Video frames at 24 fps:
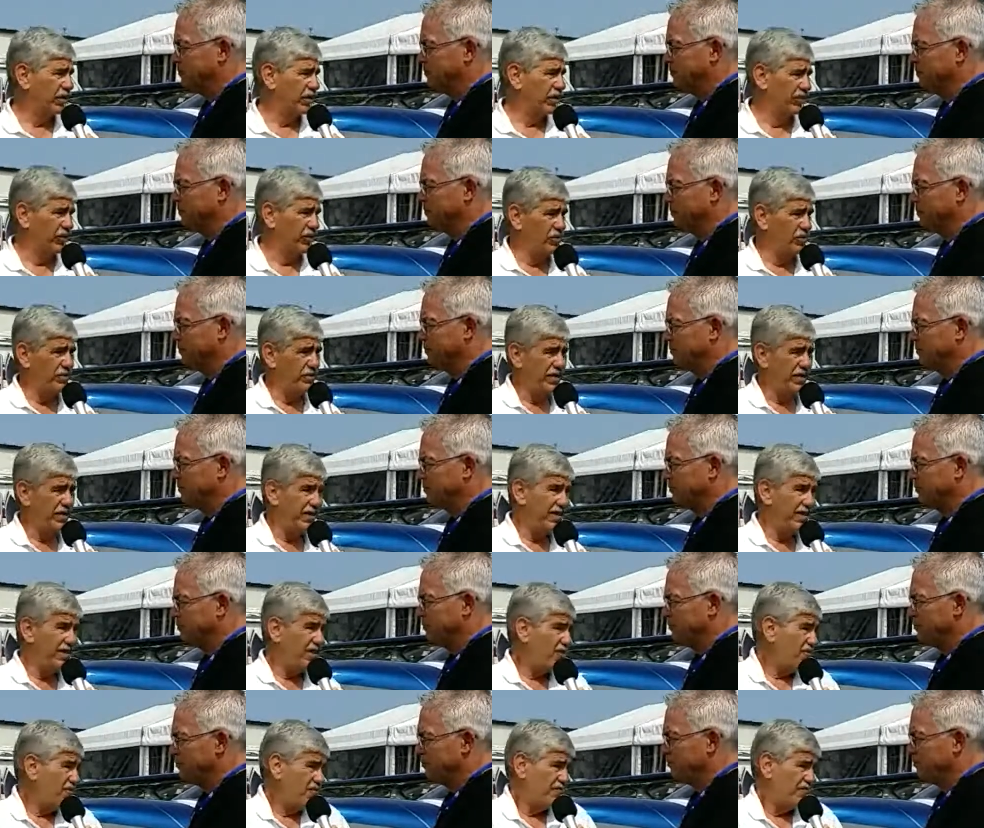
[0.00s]
Speaker 1: gloom, and you
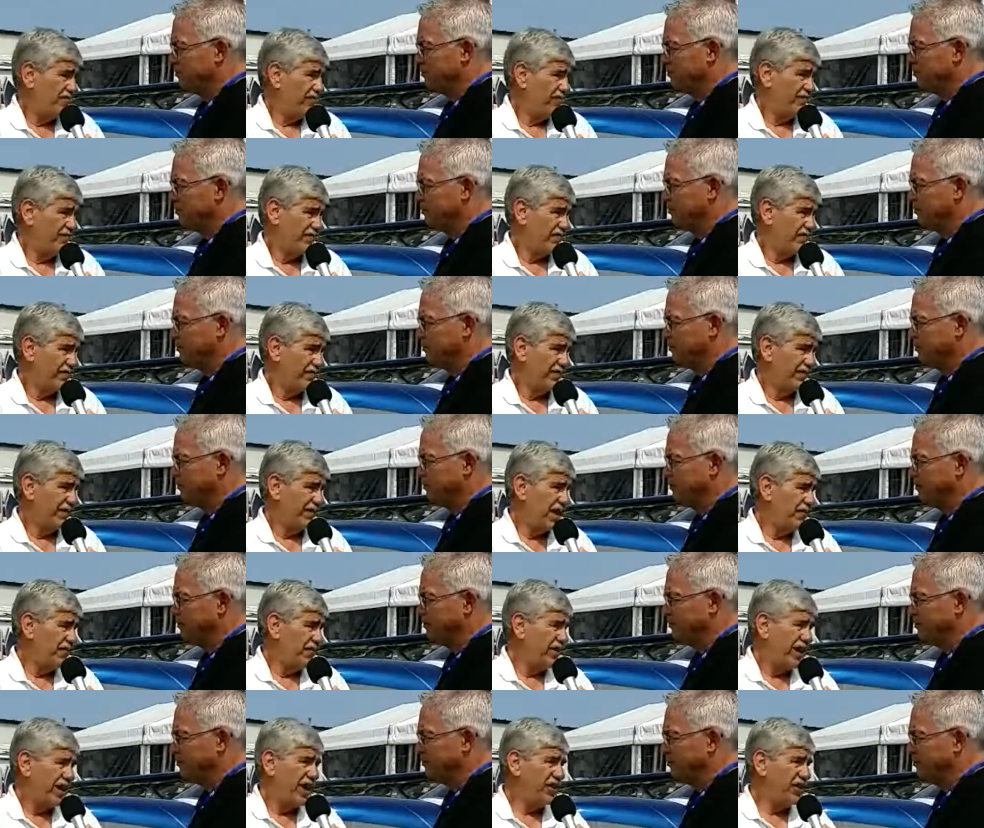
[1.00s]
know,
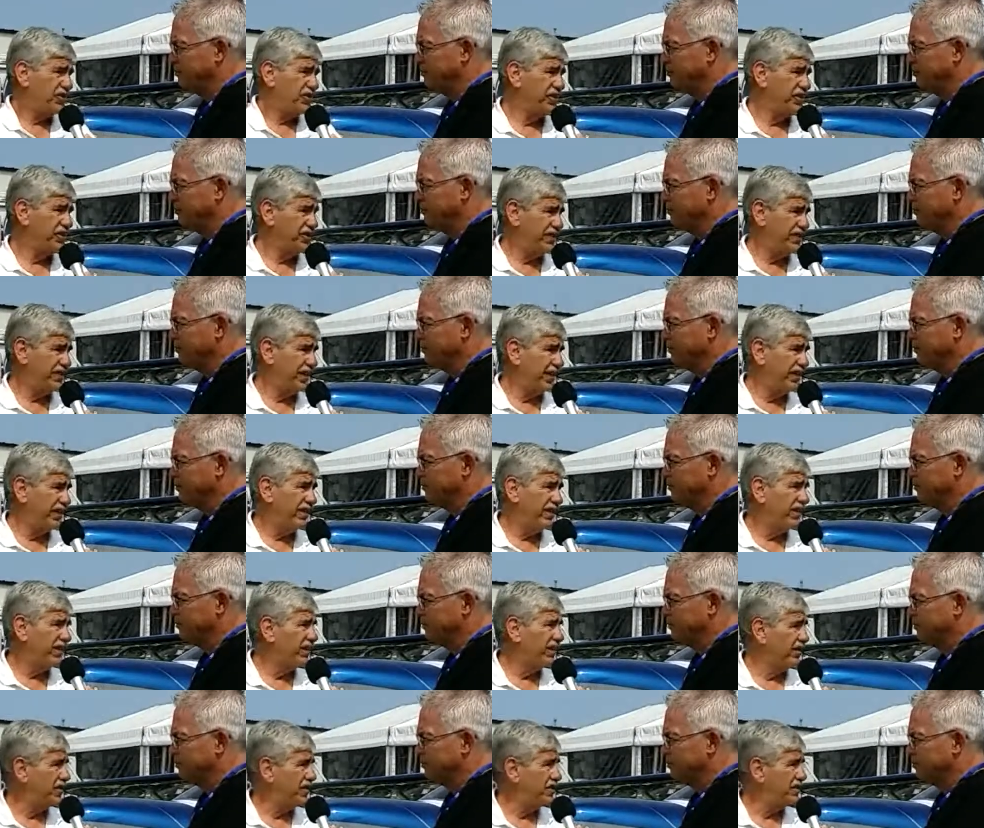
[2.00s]
aviation is
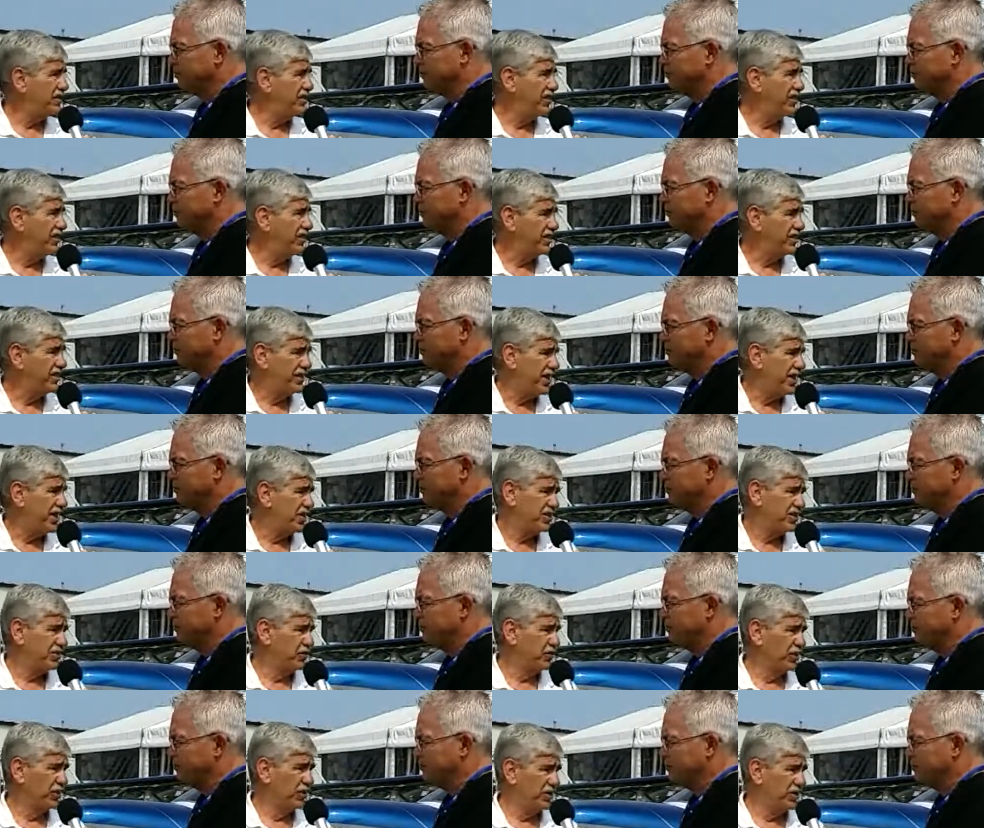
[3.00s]
here. It's
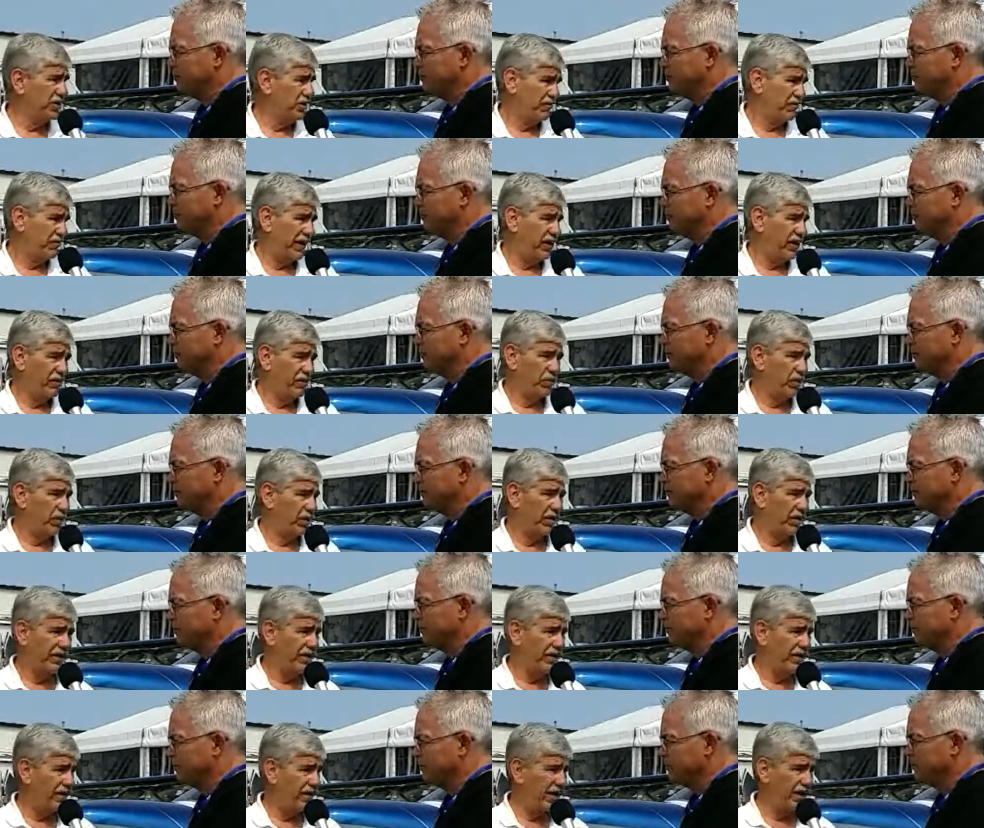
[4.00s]
accessible, it's available,
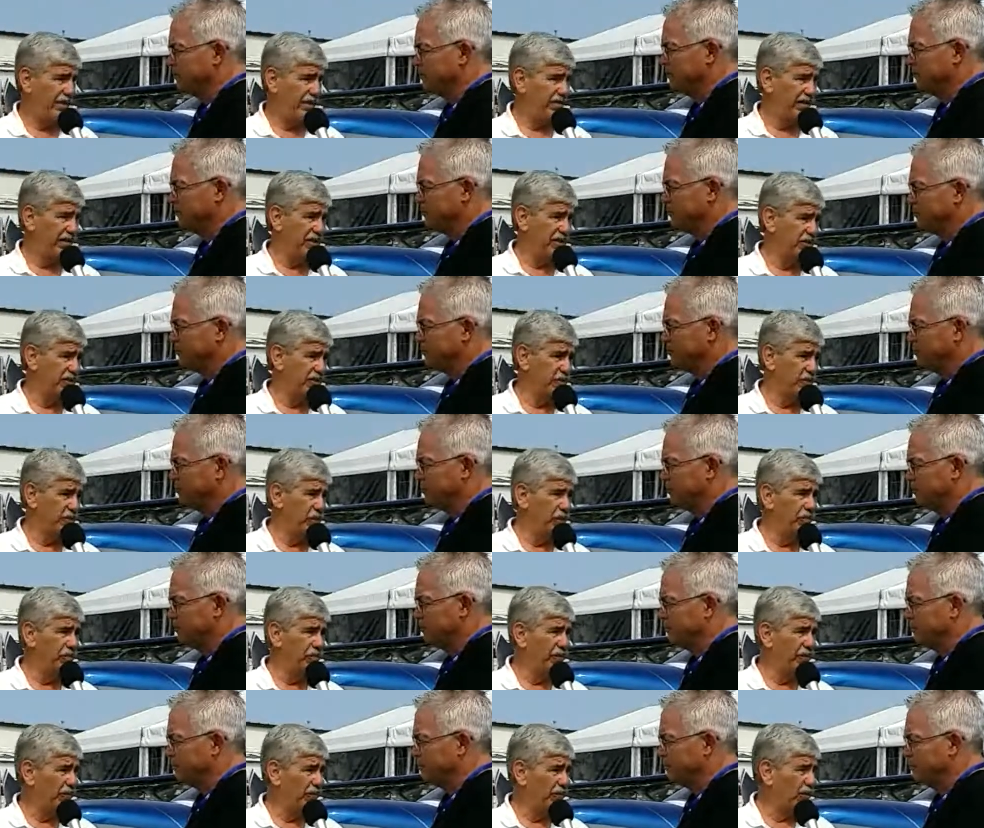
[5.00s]
and things are
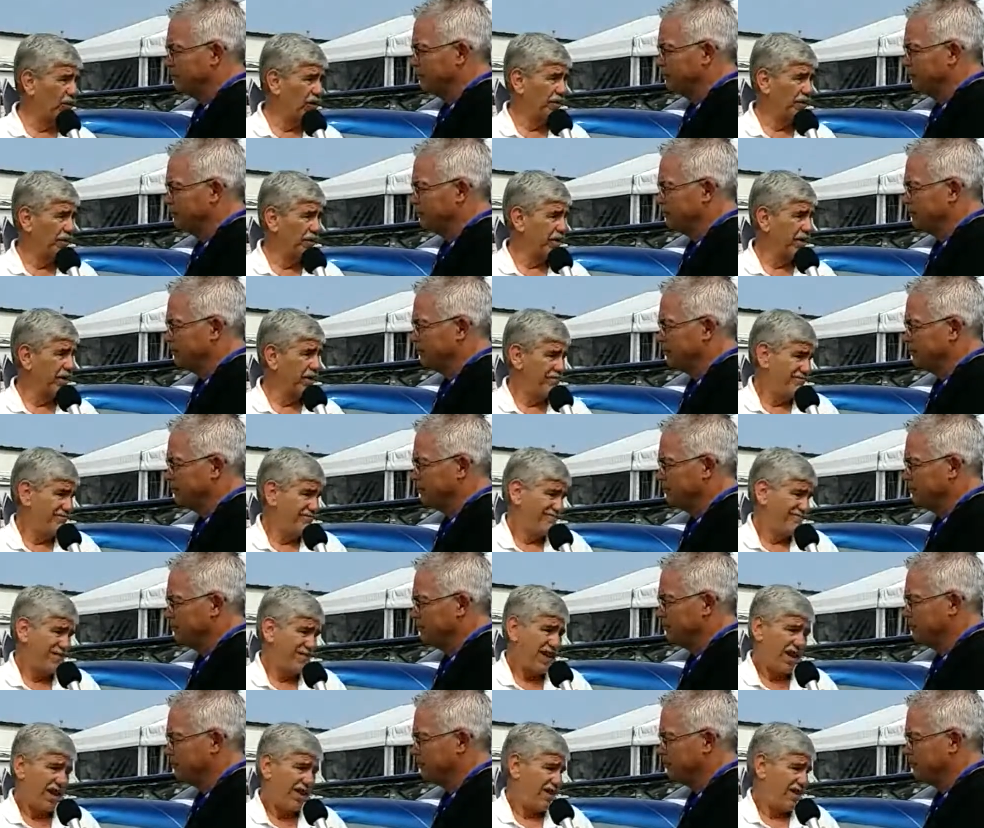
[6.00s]
moving forward, and
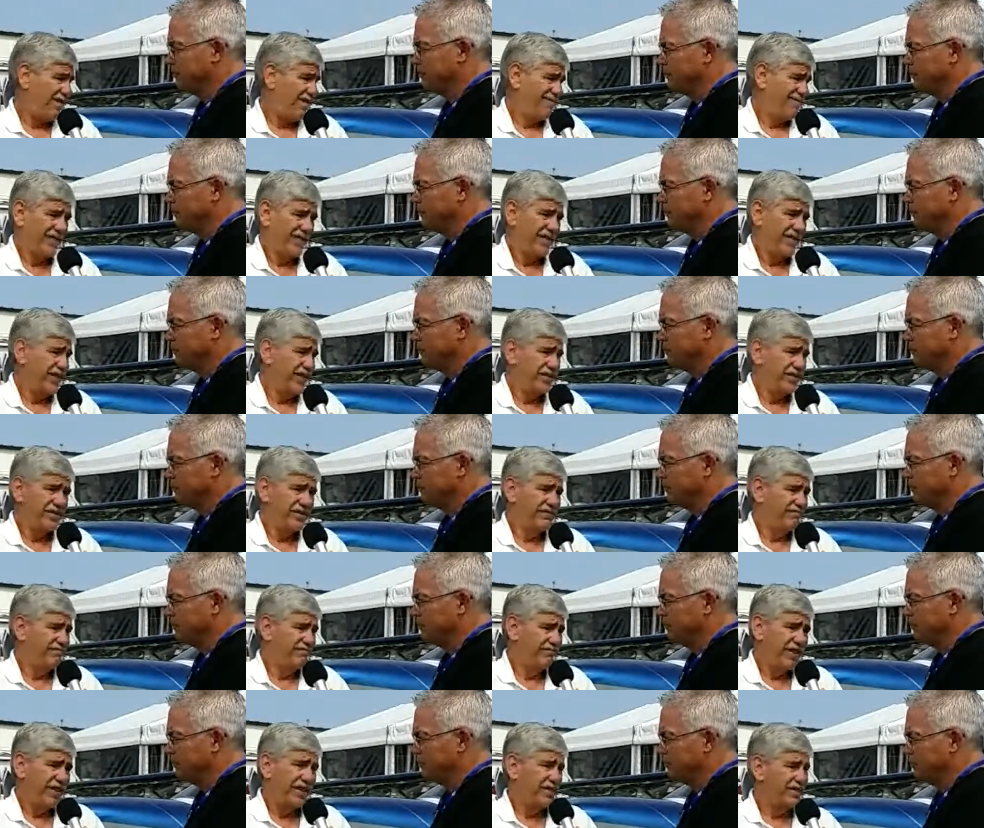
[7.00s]
it's
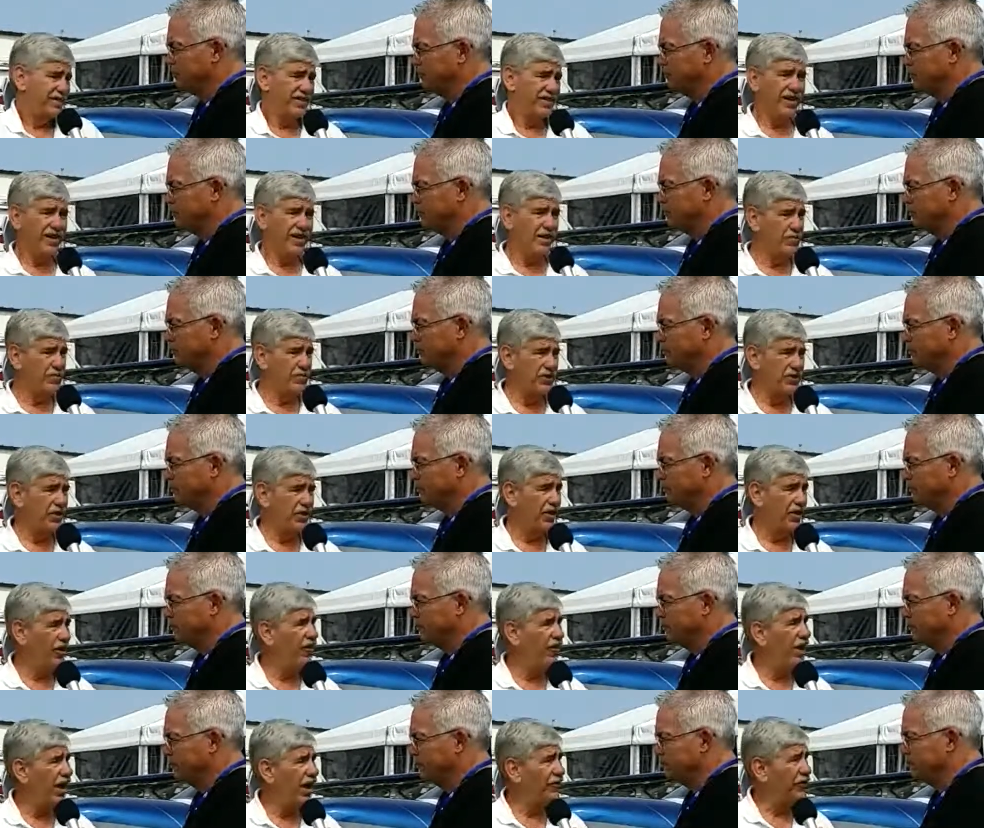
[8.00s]
time just to
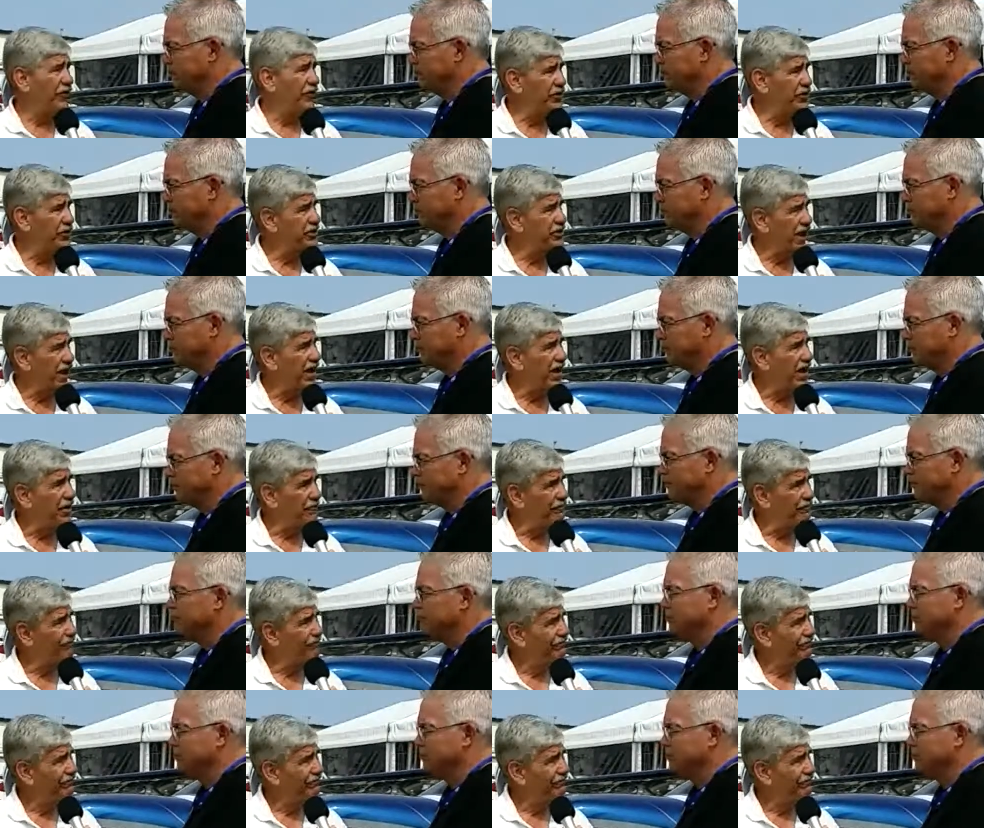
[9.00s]
go have a good time.